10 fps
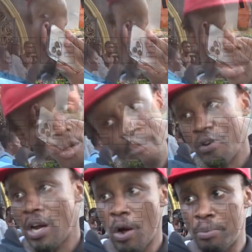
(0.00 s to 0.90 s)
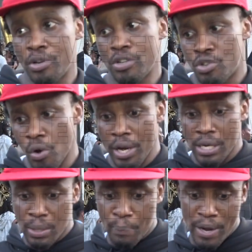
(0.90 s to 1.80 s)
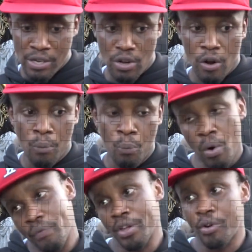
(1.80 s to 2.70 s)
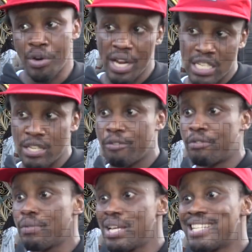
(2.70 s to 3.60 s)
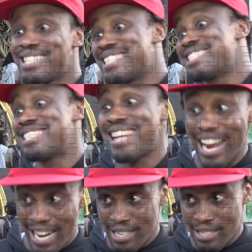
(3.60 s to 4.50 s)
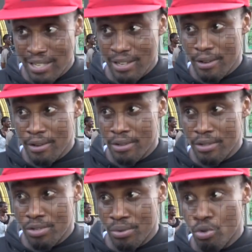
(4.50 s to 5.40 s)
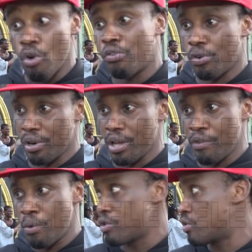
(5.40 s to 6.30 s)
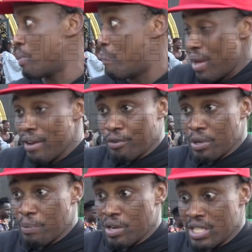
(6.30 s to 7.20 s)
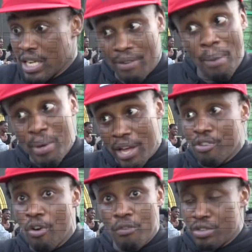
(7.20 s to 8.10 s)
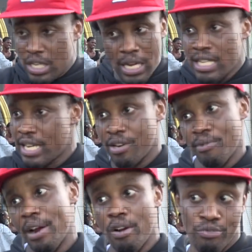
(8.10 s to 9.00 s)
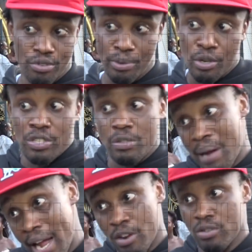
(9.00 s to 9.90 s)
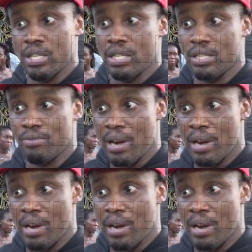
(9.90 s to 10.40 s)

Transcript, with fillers: you can opt for that option. So it depends on what the creative decide to go for. If you want to be paid for the project, if I'm paying you, obviously I take the right of you because it's my content,